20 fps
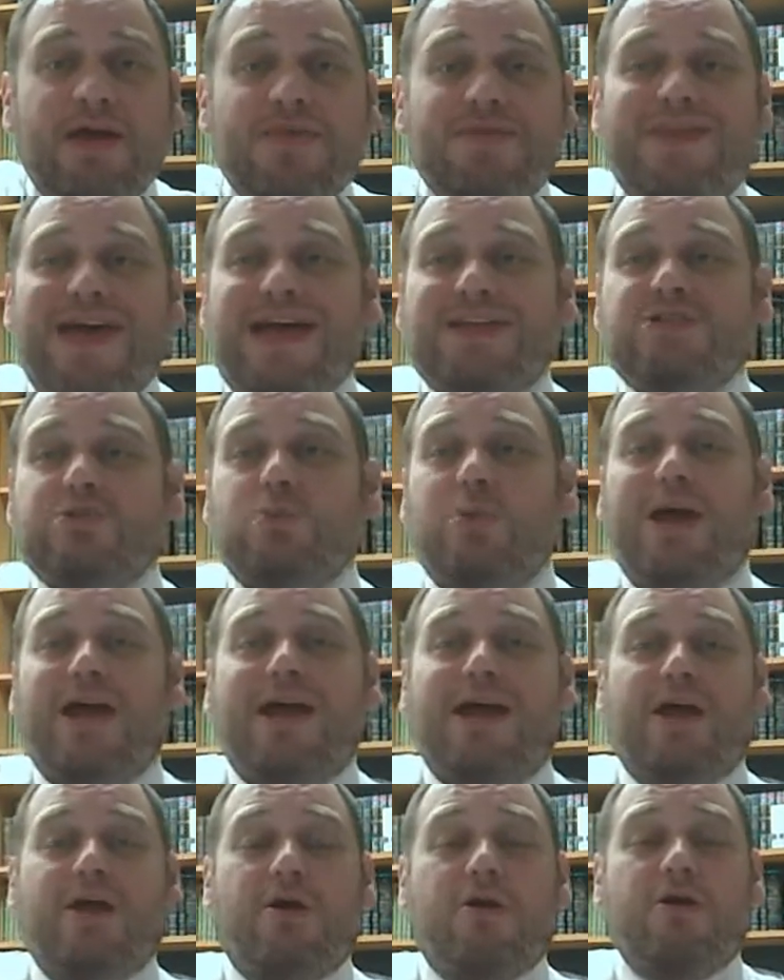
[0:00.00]
That's
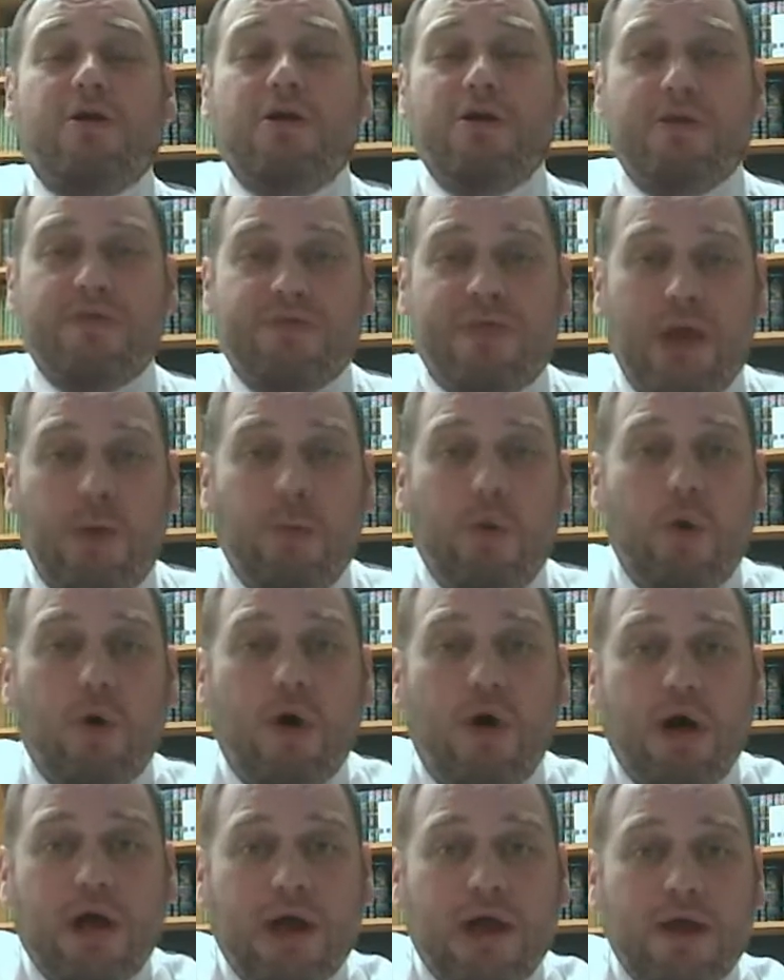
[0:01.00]
where they
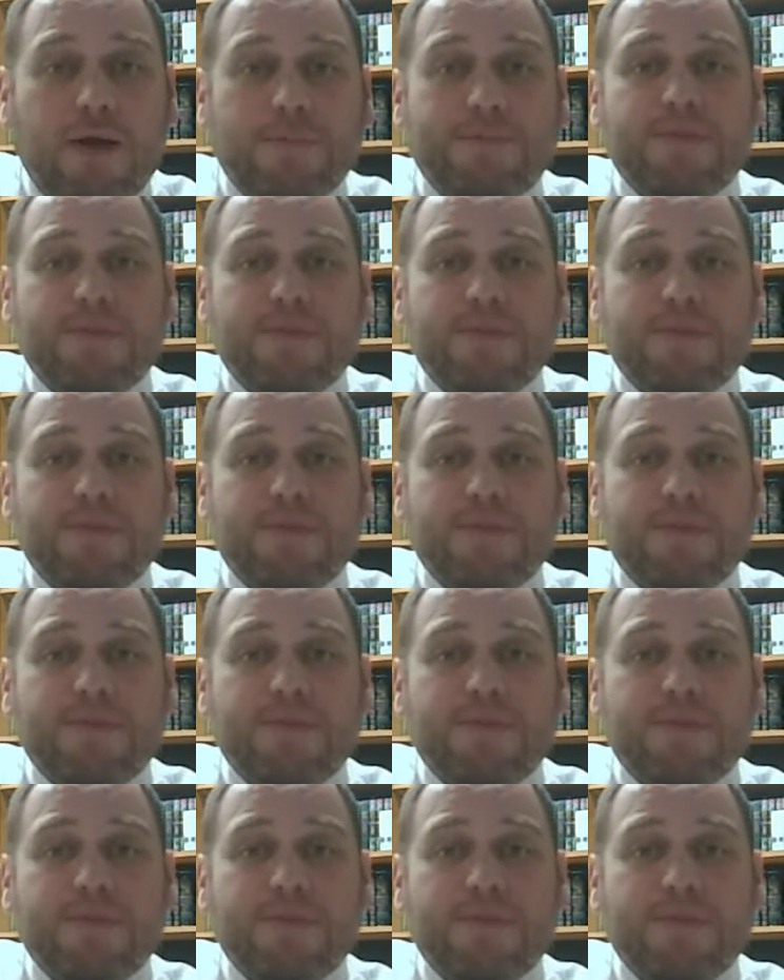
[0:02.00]
walk,